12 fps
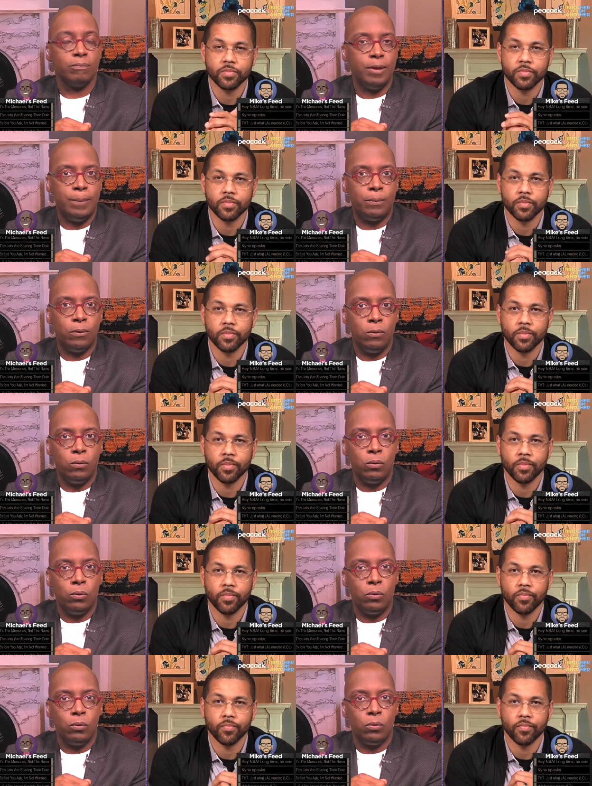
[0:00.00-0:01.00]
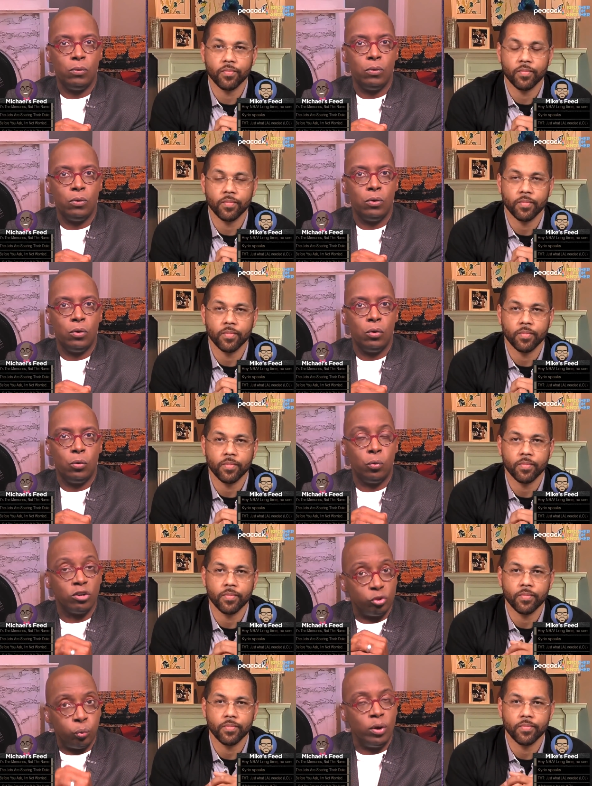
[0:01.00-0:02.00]
Speaker 1: people where
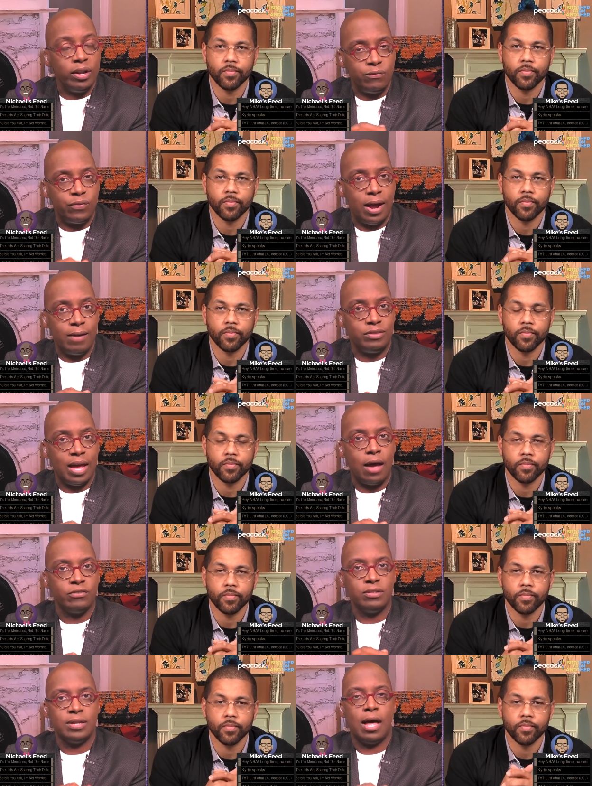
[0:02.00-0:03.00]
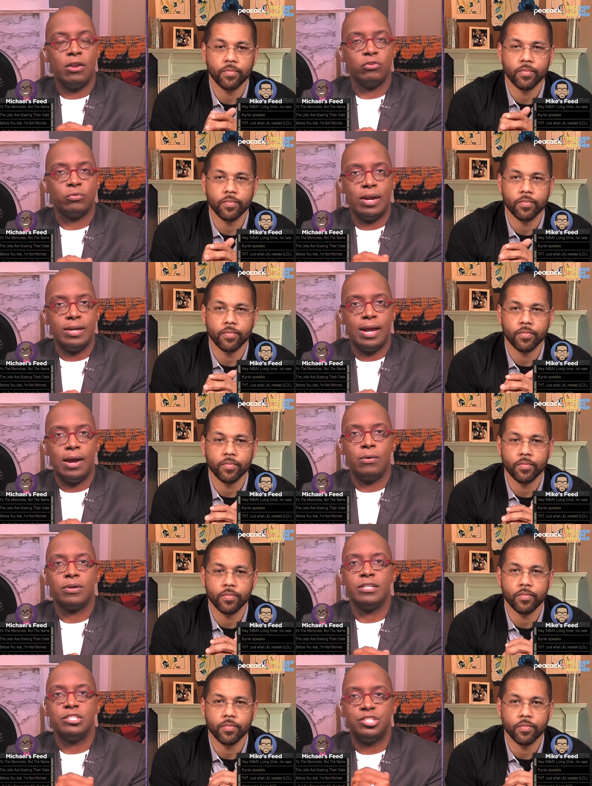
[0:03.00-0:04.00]
$25,000 right now
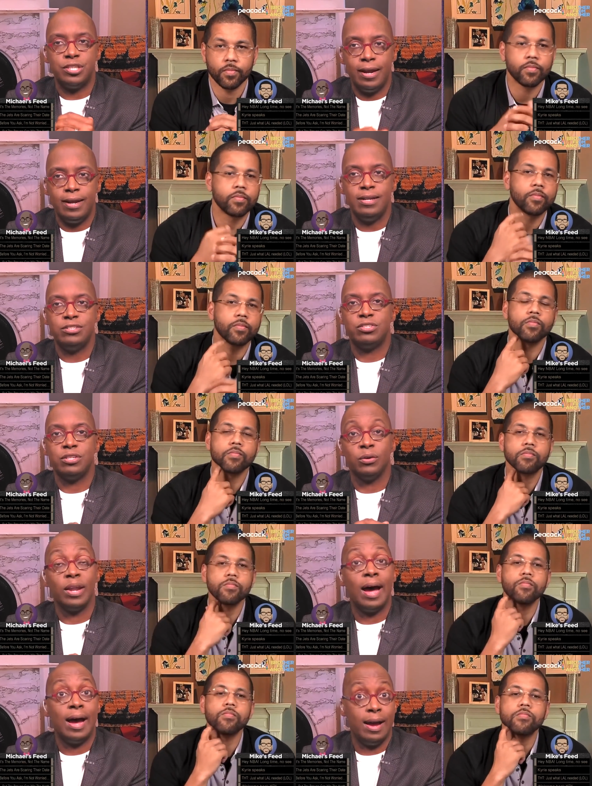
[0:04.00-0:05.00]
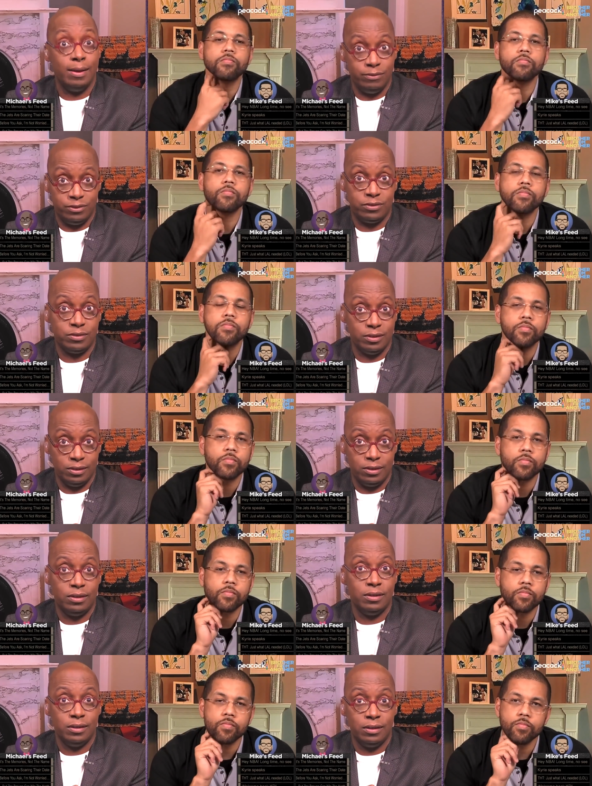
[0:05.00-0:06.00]
could change their lives.
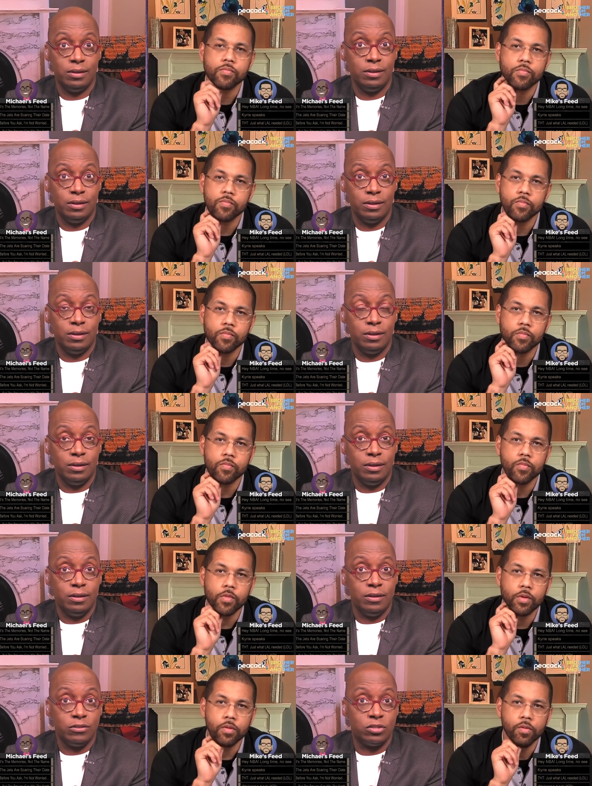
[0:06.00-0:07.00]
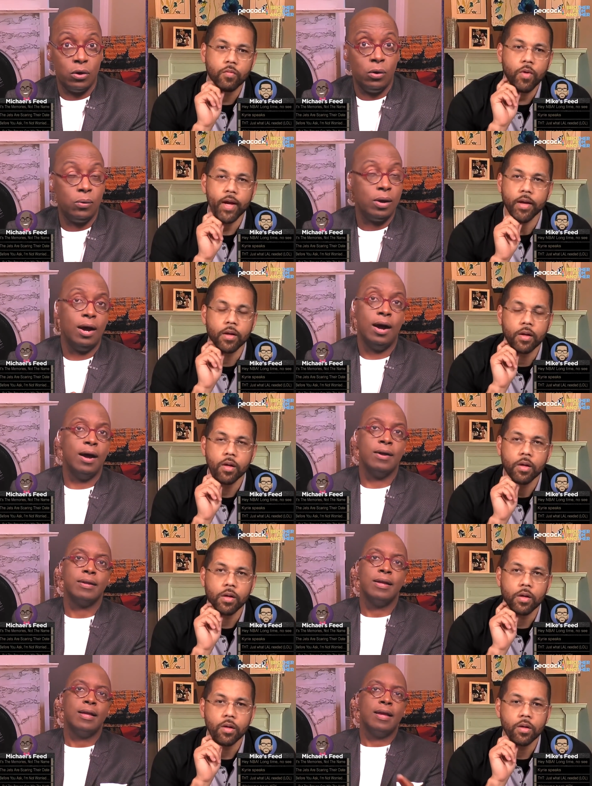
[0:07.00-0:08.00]
So right. uh,
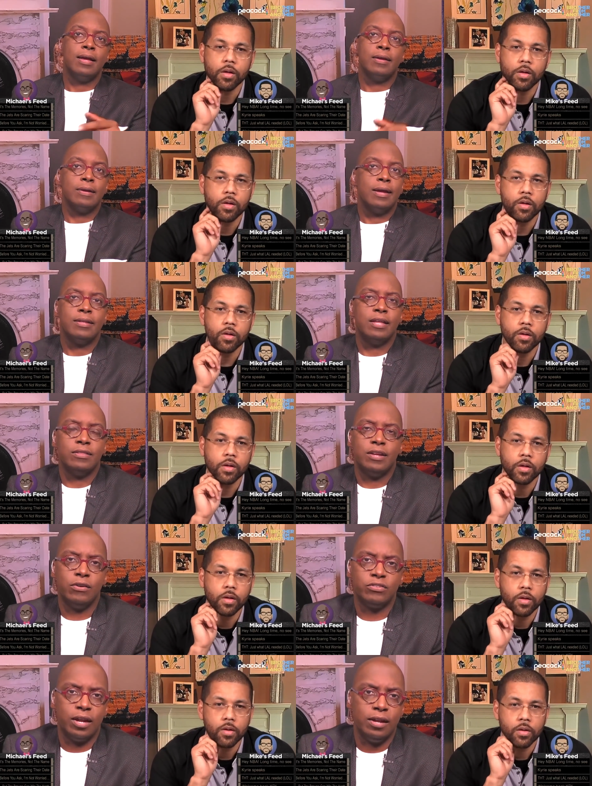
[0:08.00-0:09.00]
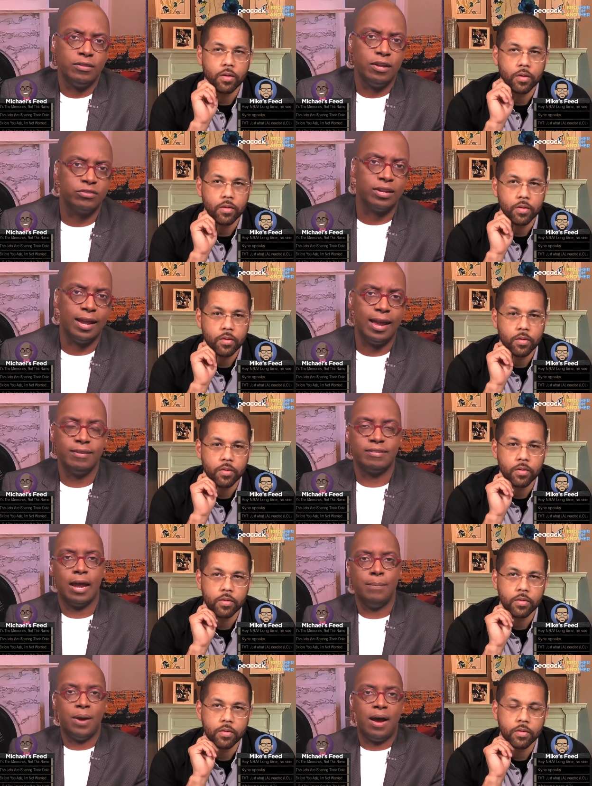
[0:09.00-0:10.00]
th- there's a there's an
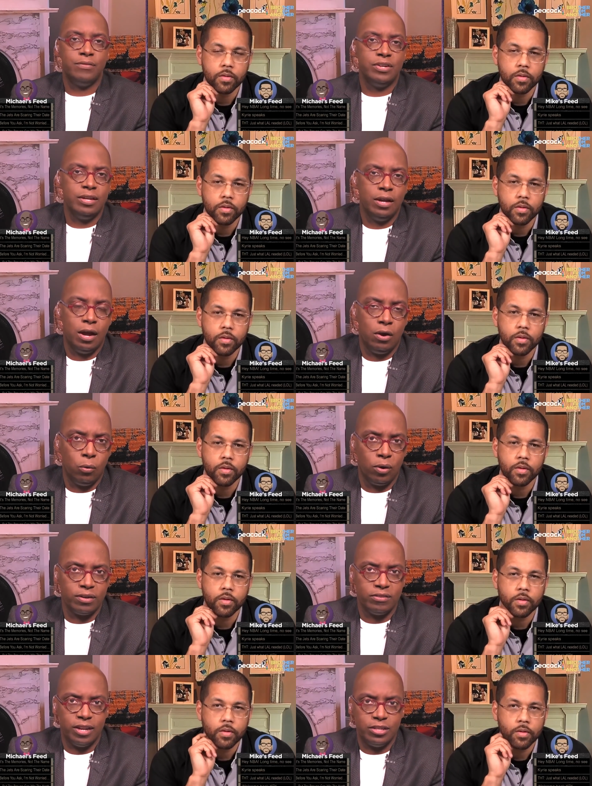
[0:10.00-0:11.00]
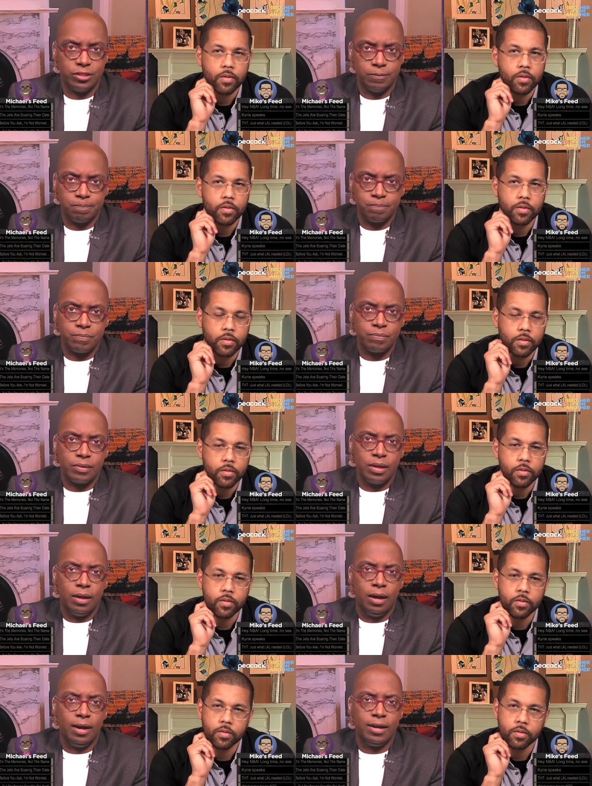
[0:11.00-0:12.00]
anti-poverty uh, organization
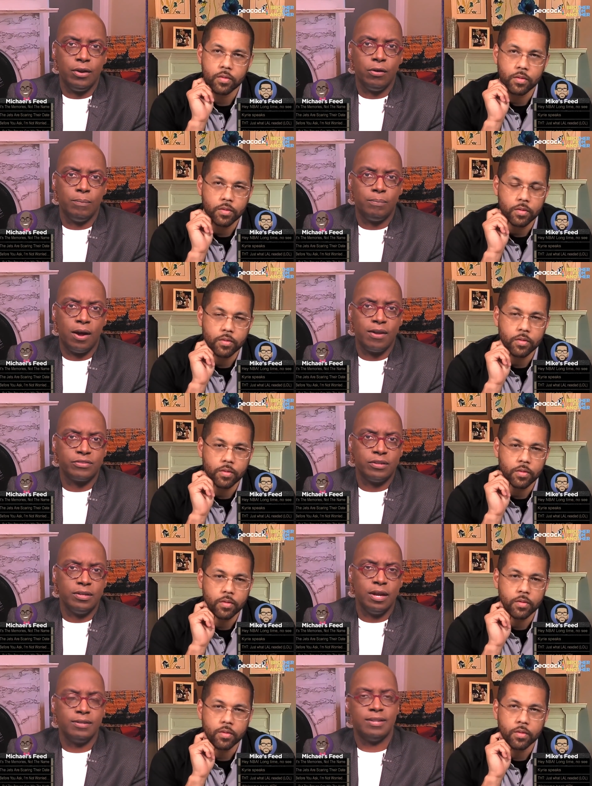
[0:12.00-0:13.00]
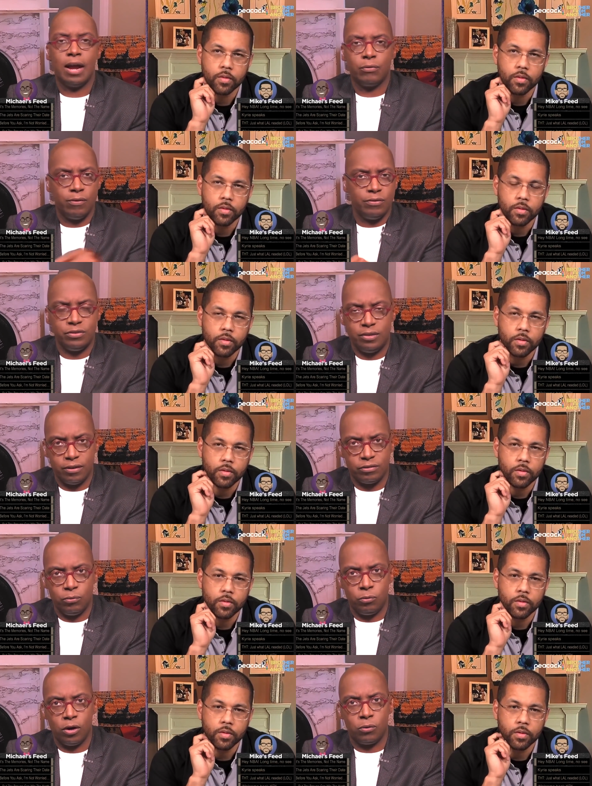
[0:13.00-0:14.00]
uh, here in Boston. Uh, Doc Rivers does
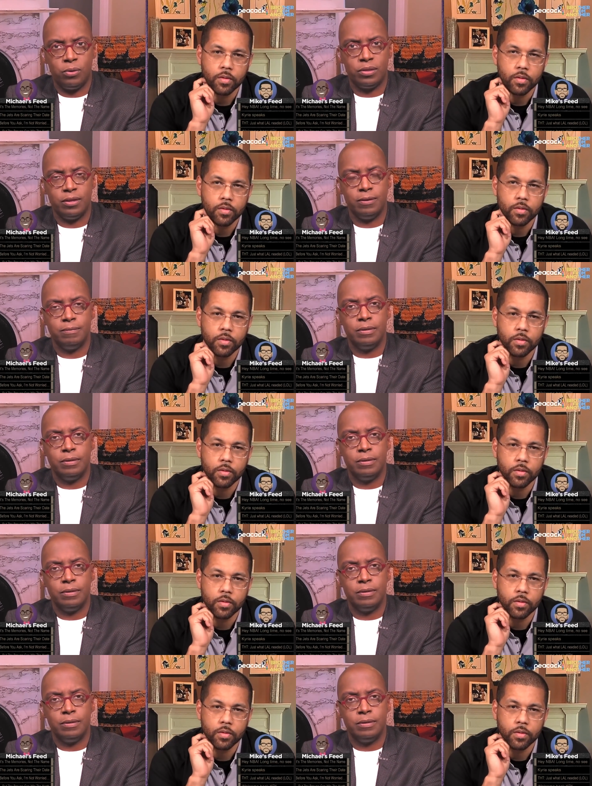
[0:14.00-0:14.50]
some work with it.